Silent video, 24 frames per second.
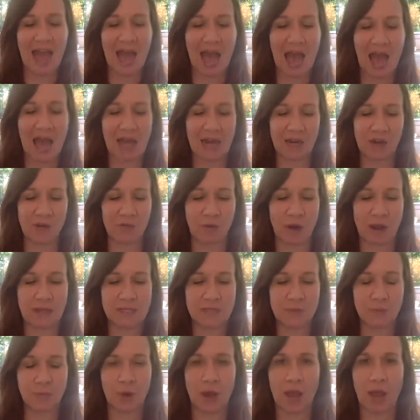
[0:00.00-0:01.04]
added
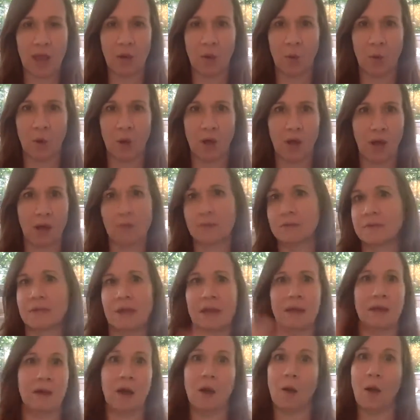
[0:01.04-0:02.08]
rice bran oil, I was
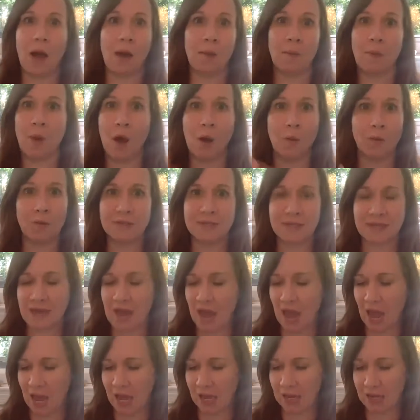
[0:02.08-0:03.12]
like, oh, I'm always going to
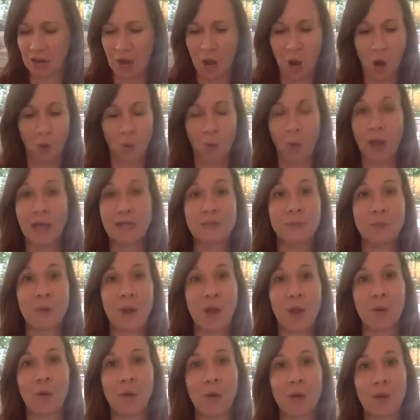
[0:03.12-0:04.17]
add rice
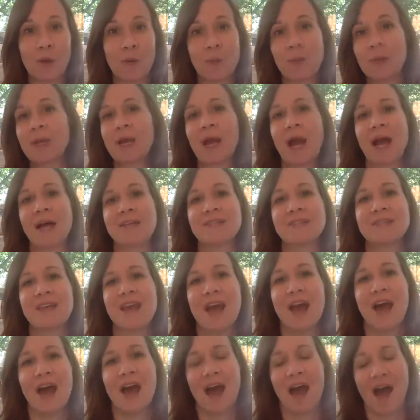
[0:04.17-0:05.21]
bran oil because
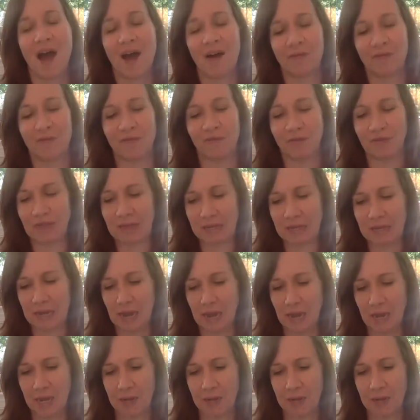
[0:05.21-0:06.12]
of the